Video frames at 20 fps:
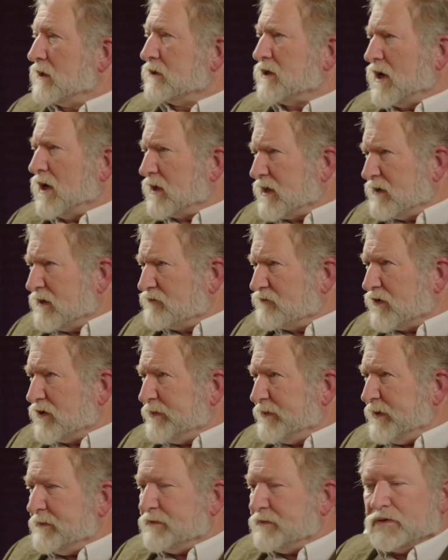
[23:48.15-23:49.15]
Talking in front
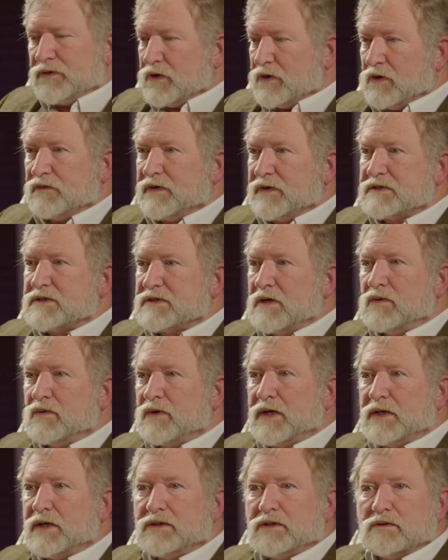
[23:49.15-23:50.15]
of people? No, that's not
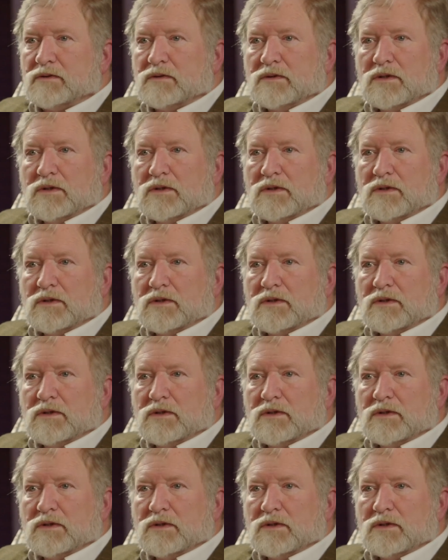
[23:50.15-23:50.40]
what I do.